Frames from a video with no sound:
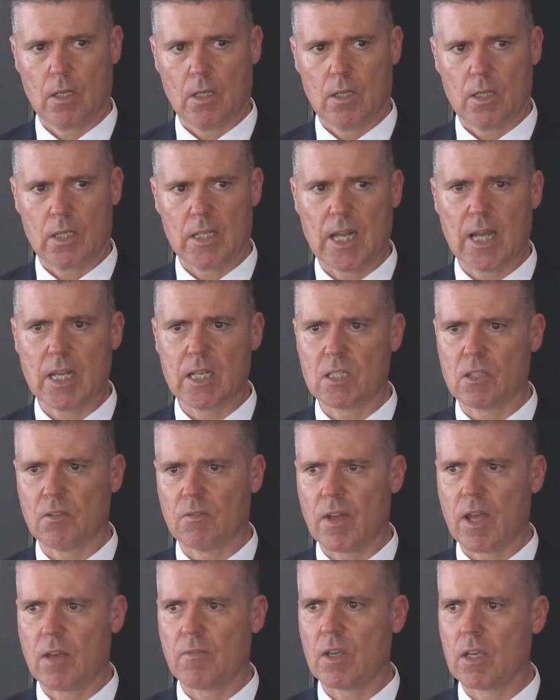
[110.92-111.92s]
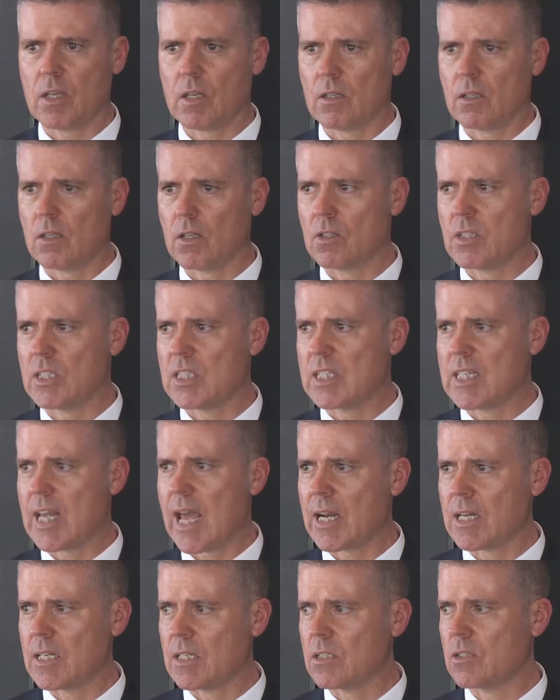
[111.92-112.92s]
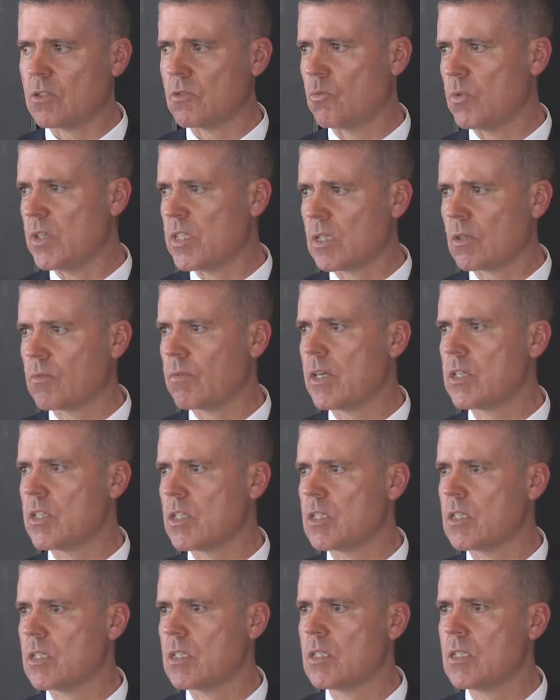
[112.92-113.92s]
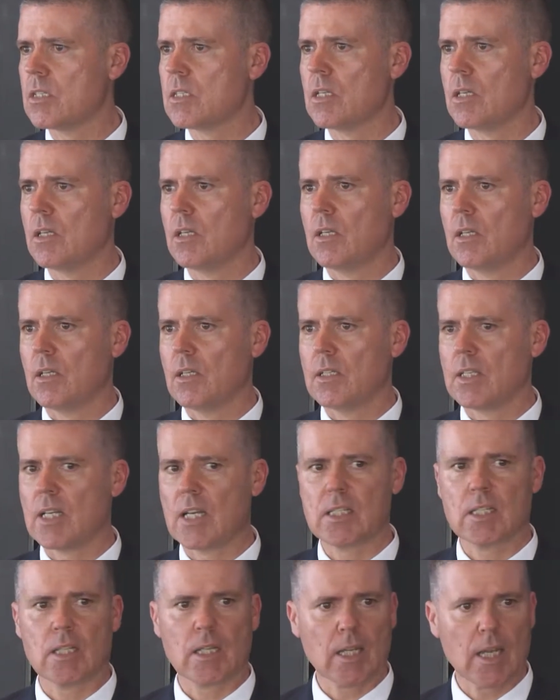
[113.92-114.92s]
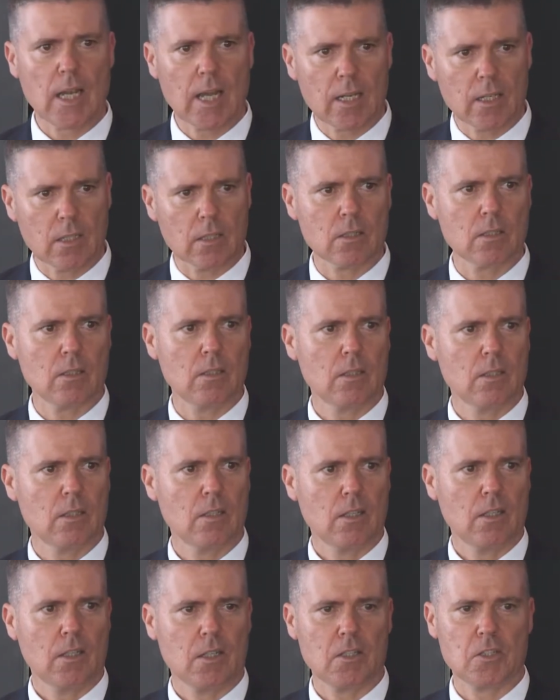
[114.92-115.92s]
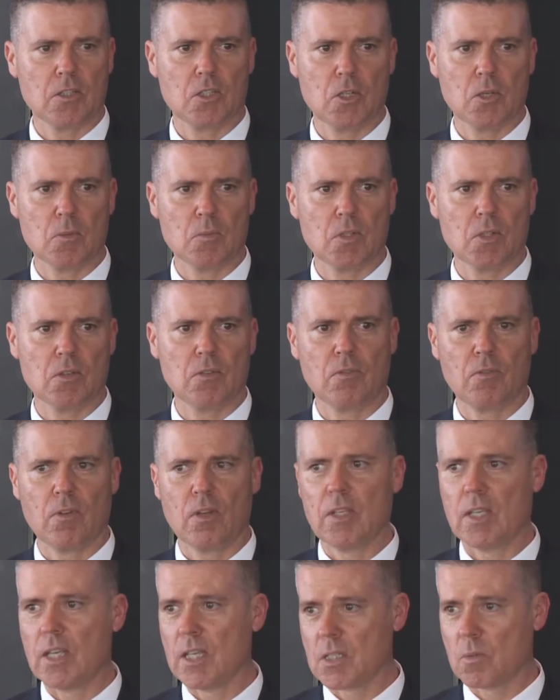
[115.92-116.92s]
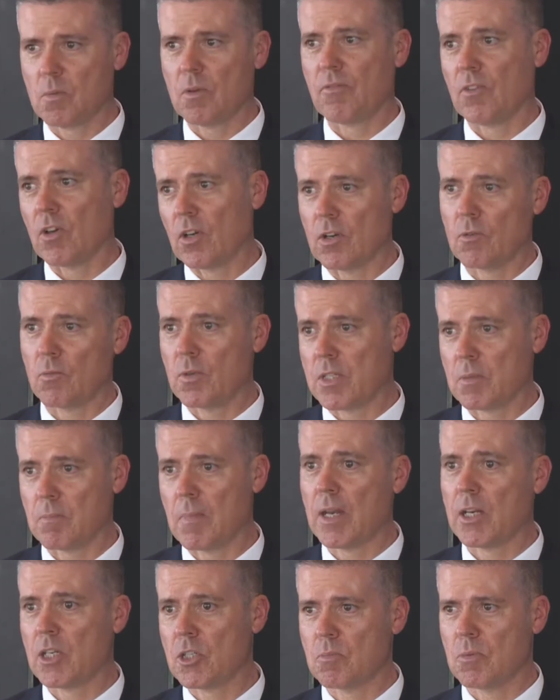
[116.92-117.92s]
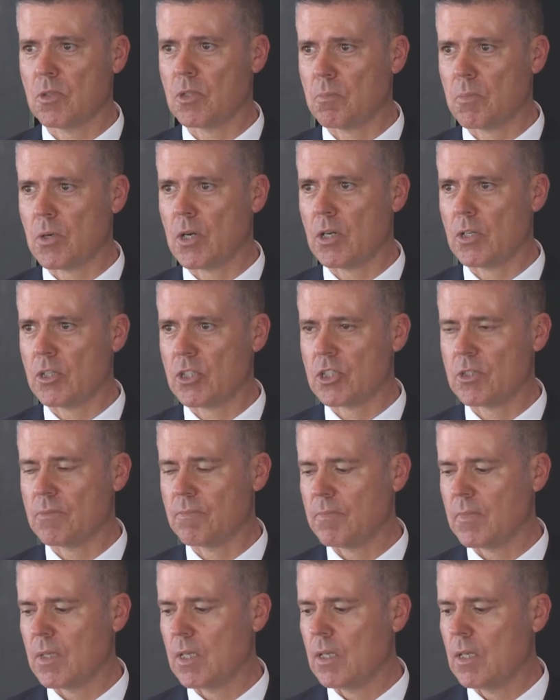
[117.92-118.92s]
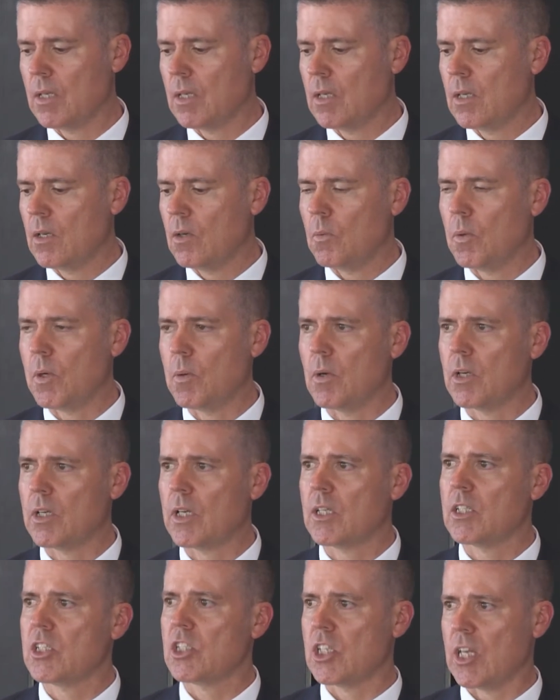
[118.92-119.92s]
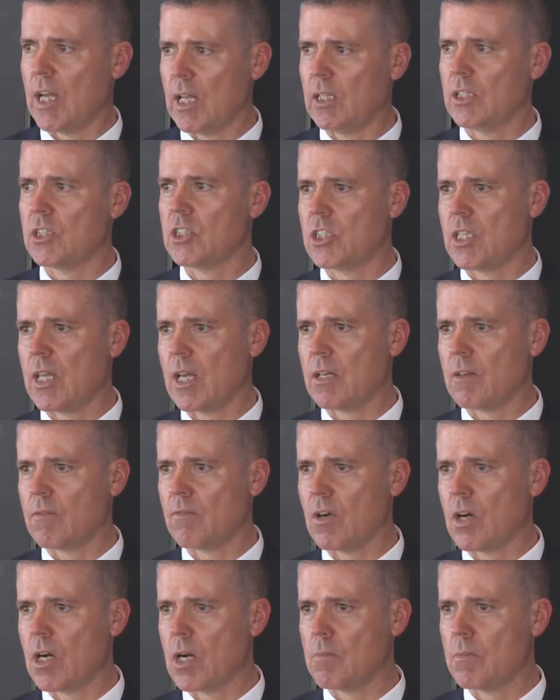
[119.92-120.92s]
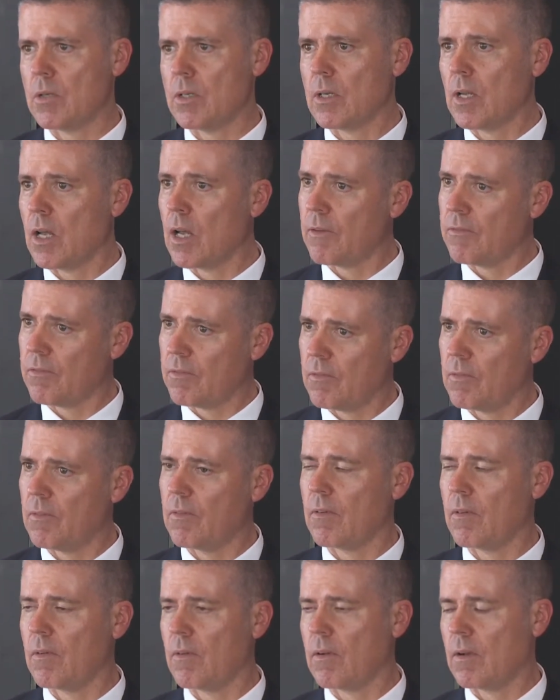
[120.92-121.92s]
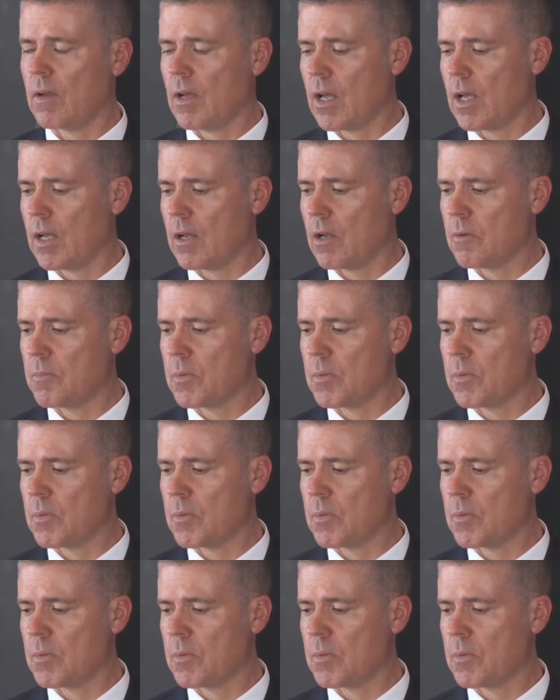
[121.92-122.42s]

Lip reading: The days of having, stagnant risk registers doesn't cut it. In terms of, yes, we've got a risk management approach. We want to challenge that environment. I